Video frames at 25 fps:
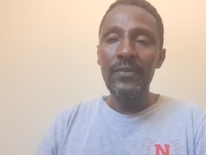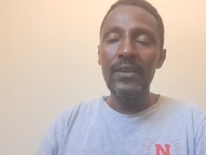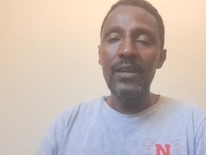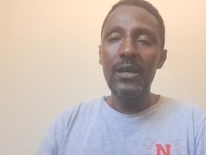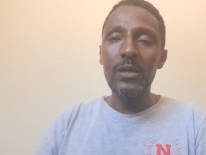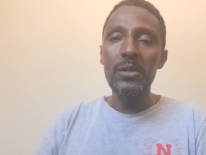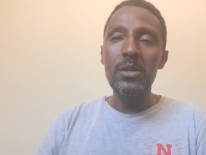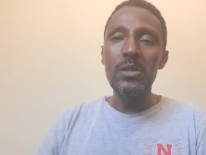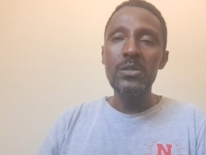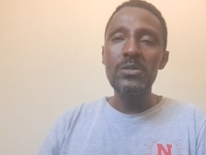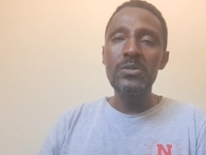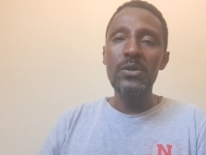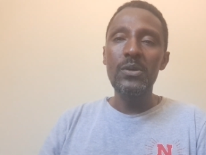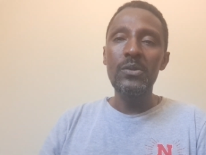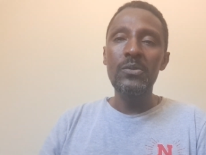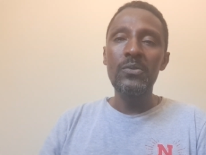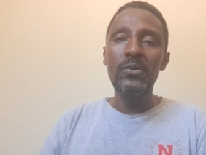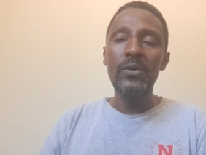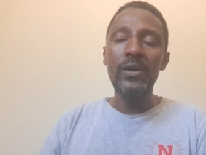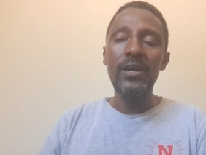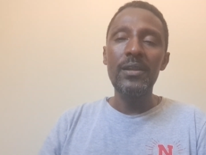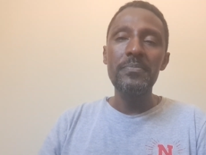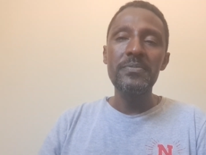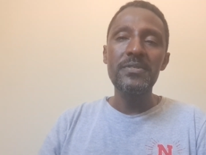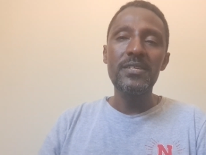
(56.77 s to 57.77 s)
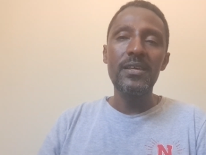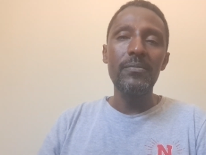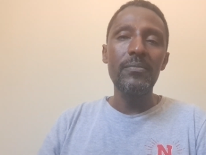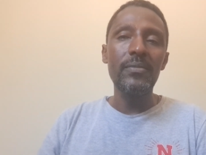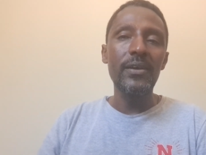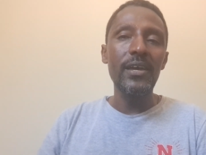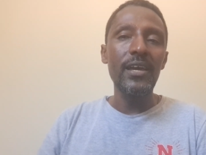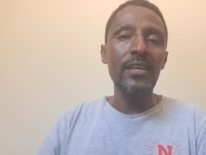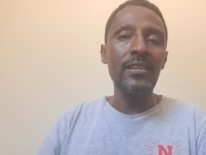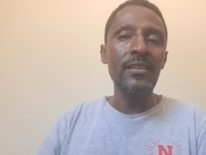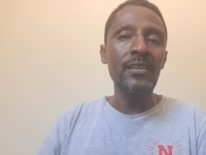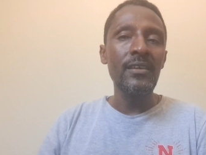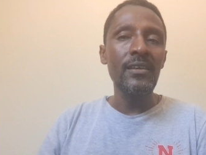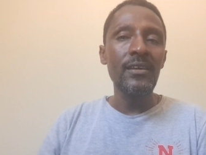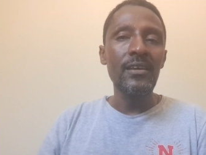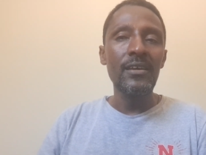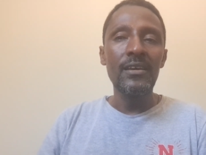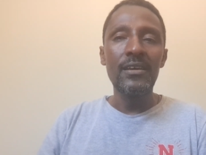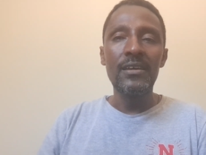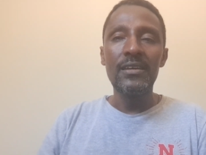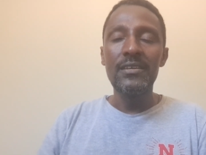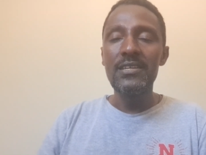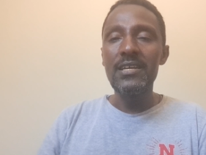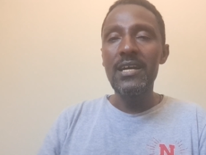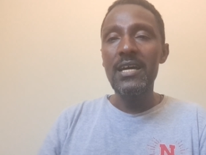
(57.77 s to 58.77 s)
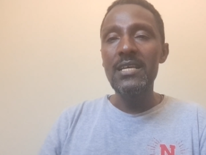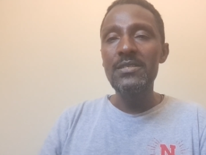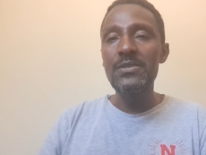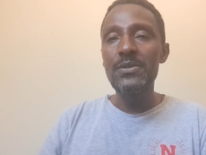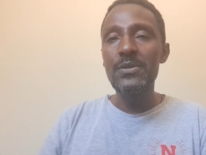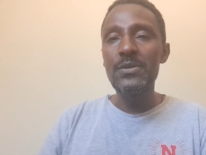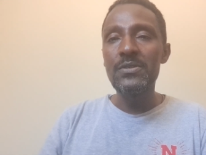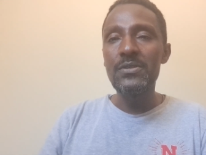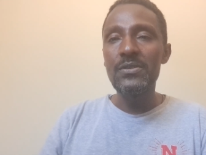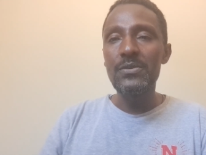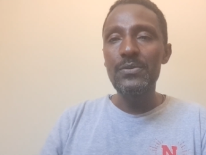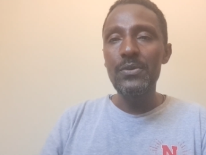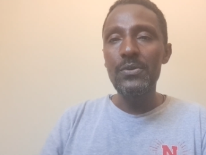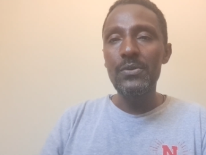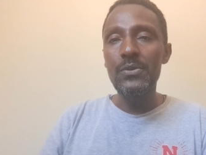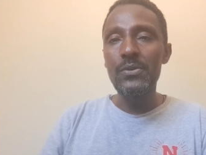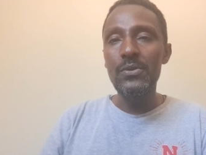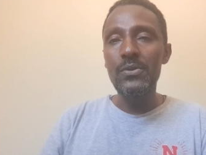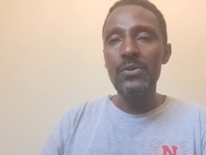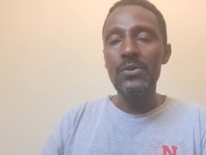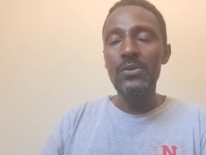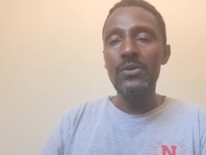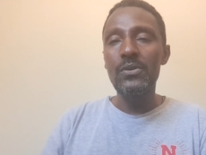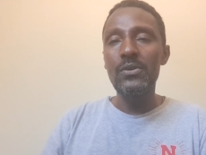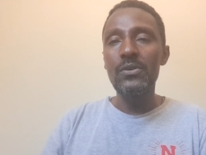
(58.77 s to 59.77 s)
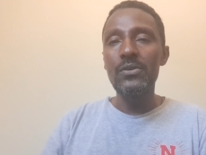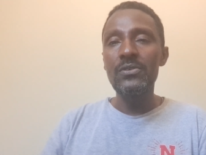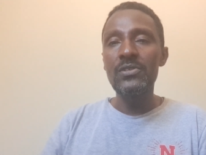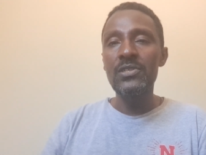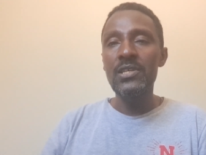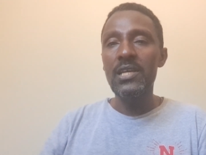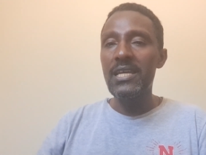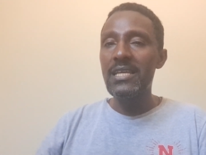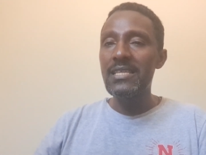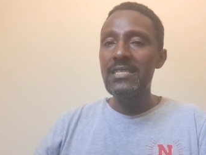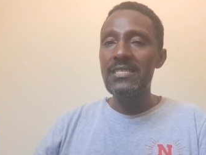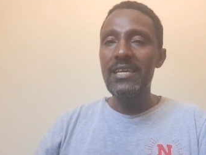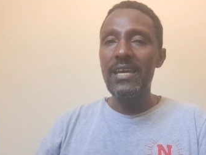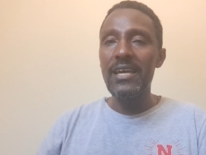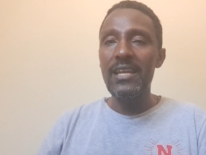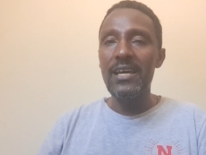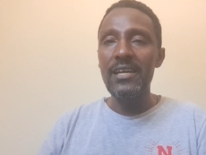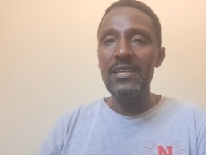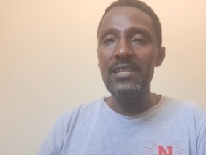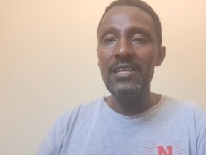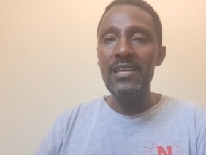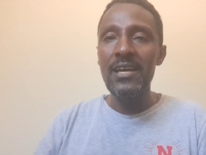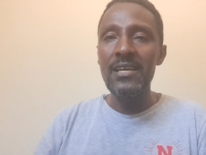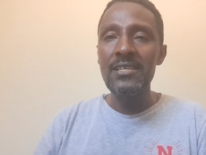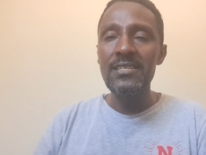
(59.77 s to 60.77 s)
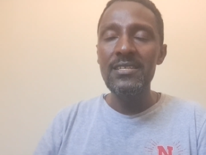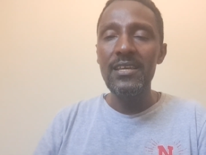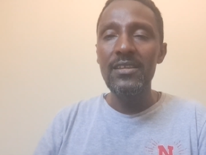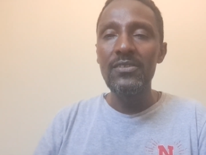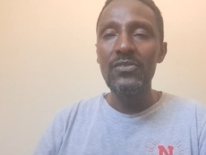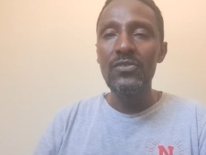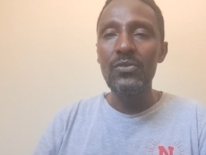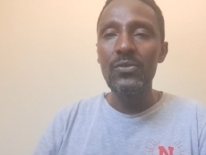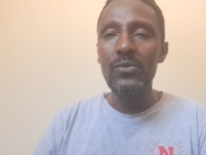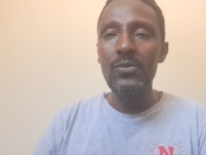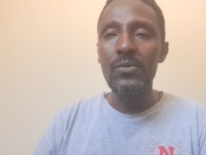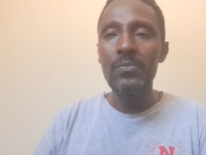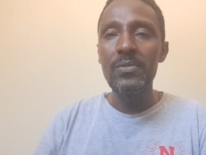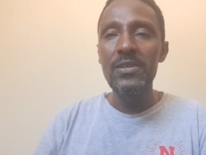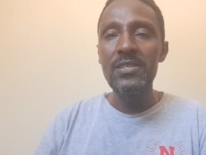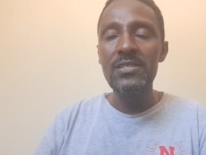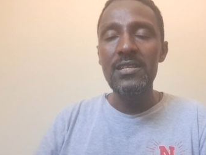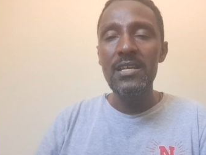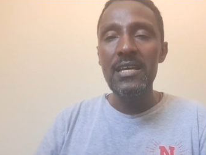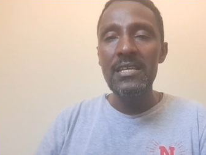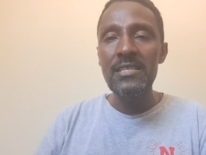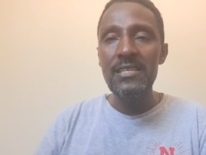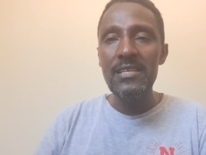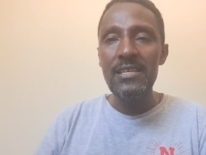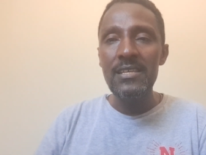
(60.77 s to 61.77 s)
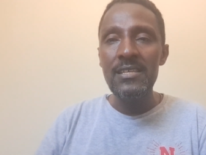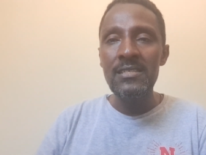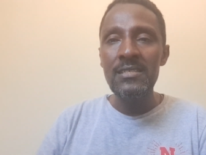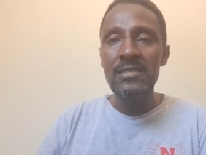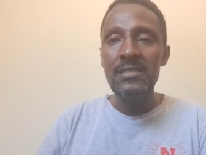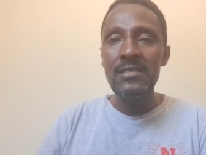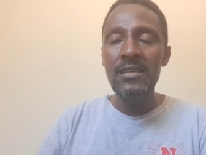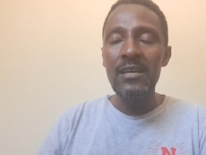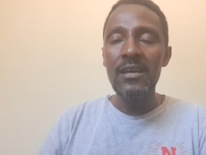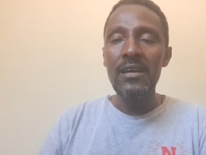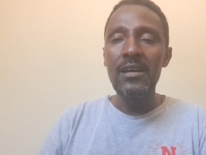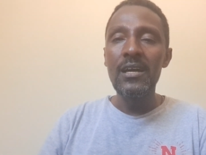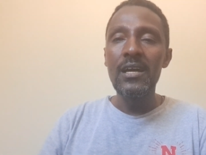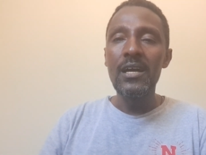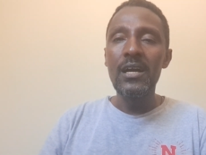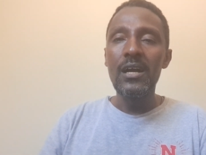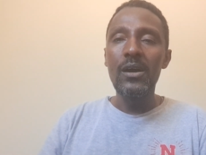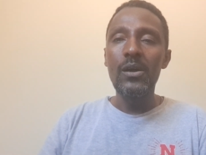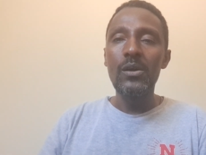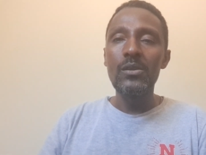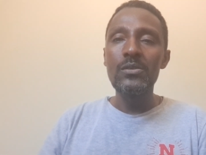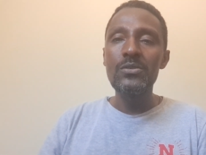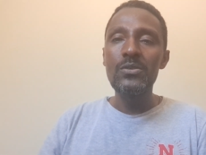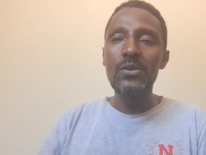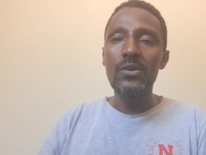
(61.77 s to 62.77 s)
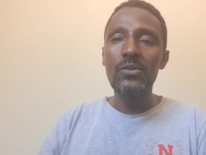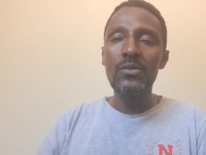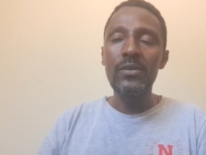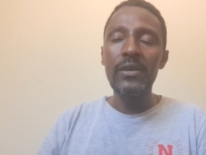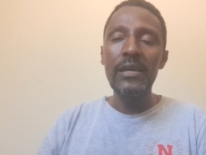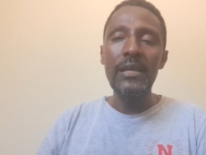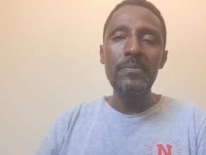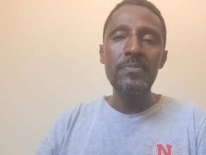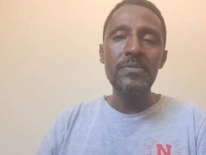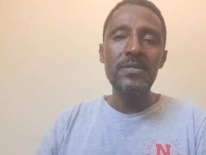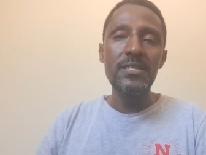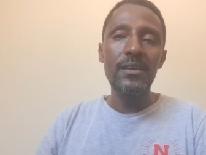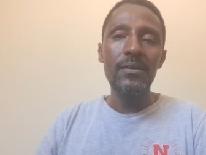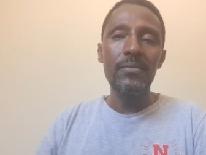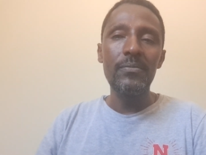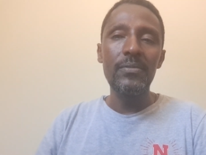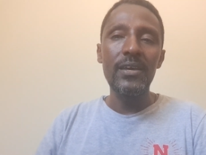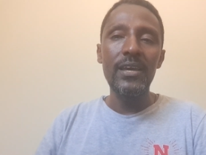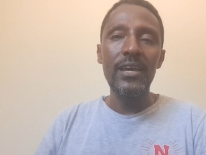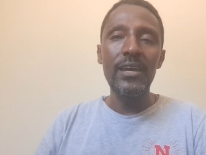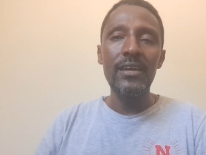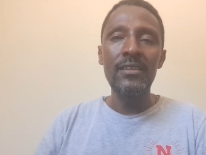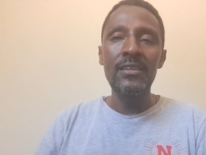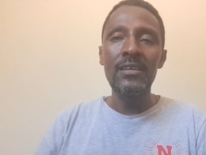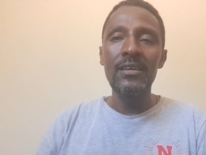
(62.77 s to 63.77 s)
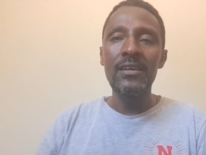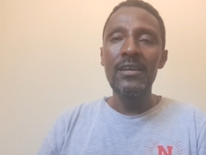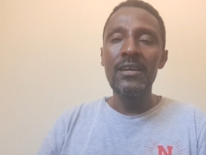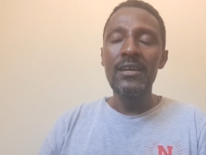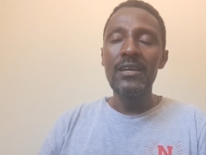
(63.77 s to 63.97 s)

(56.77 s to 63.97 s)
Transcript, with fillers: and also to help them get chances to change their ideas into businesses, also to help them get